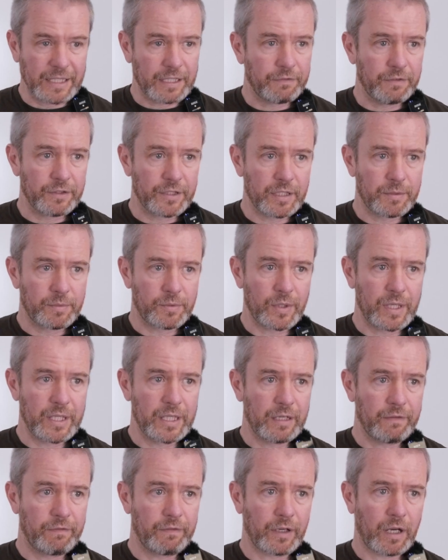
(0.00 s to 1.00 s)
differences between the
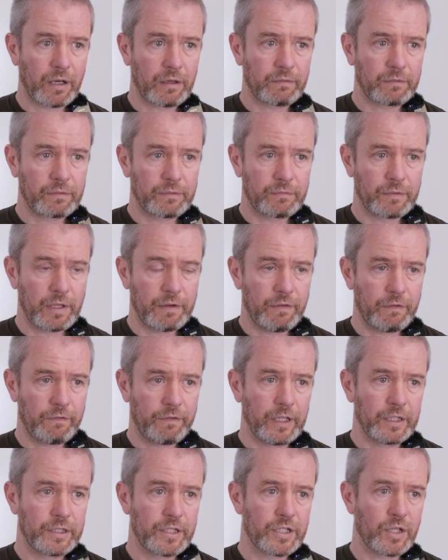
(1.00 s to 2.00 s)
different
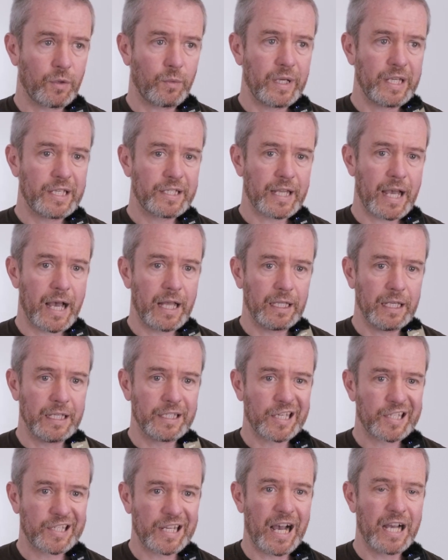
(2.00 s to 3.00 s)
filters that we sell is
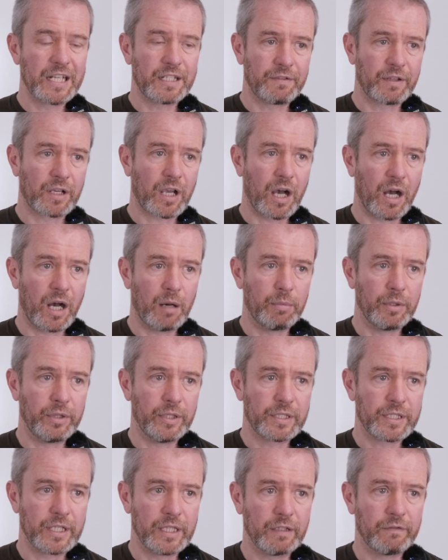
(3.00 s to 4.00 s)
the size of the carbon
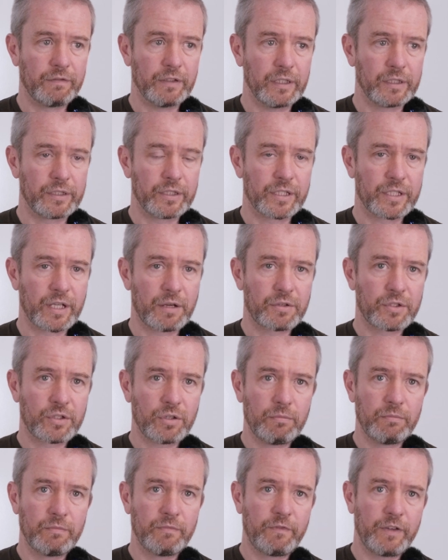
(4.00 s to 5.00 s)
that's in the filter. So
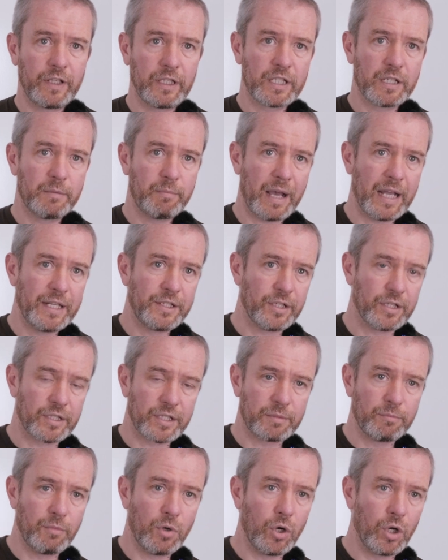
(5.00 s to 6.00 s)
some filter beds are
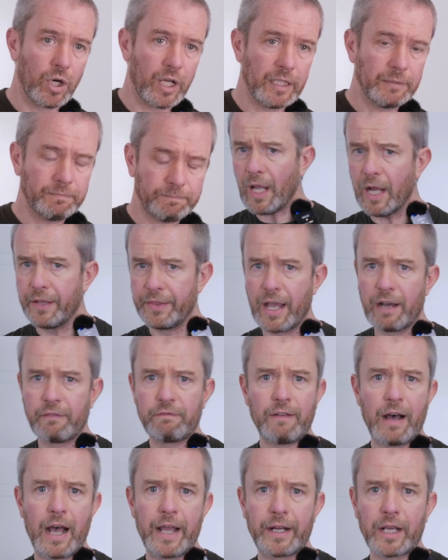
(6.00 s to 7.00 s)
smaller and they have
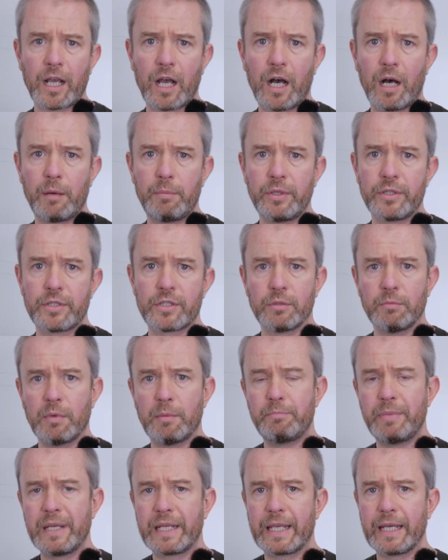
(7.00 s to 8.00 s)
finer carbon, some are
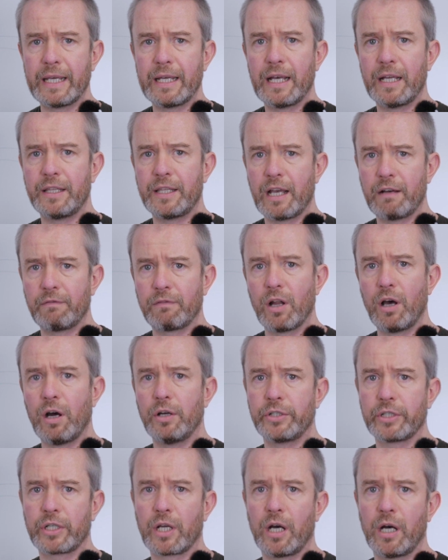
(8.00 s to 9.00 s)
bigger and they have
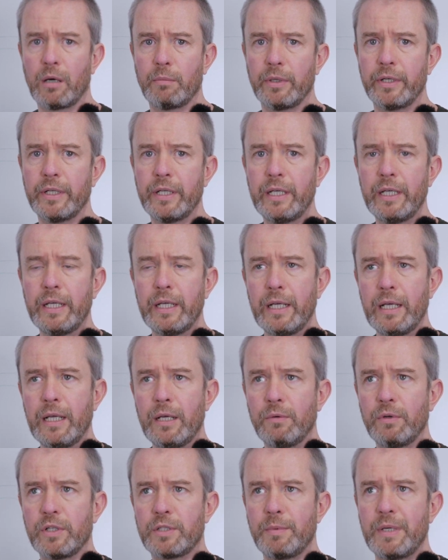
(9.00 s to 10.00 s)
larger carbon,
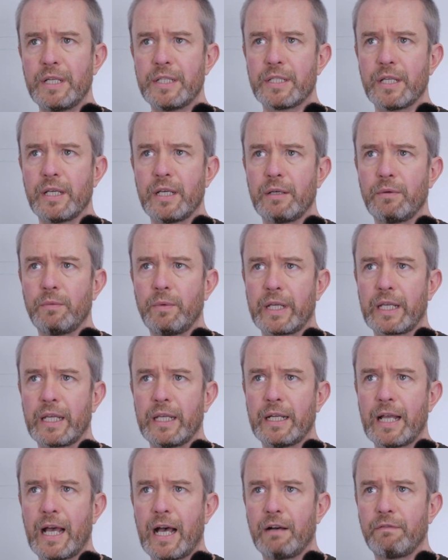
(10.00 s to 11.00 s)
which means that we
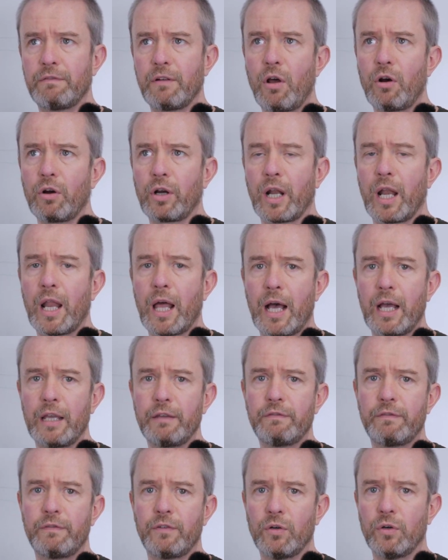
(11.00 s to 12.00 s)
can have longer
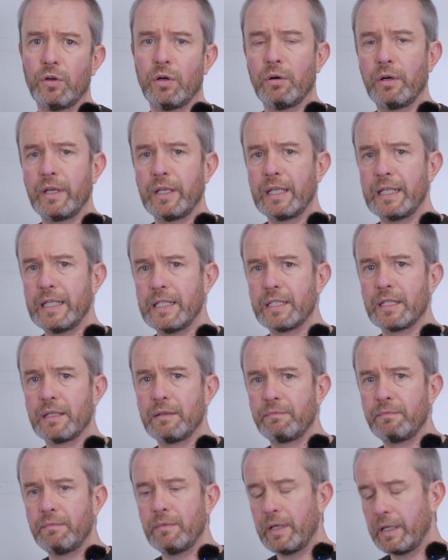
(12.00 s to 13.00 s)
life or
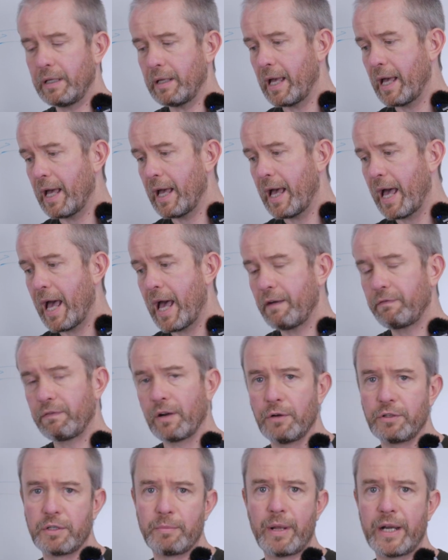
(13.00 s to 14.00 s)
easier
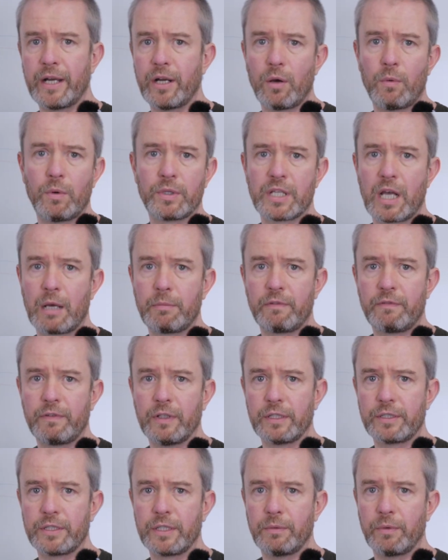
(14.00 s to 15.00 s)
airflow depending on what type of
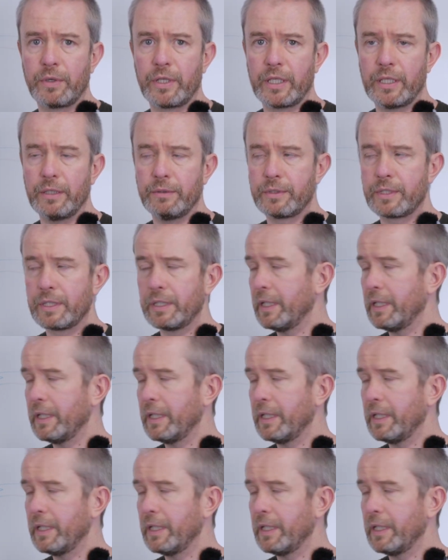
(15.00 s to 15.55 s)
filter you want to use.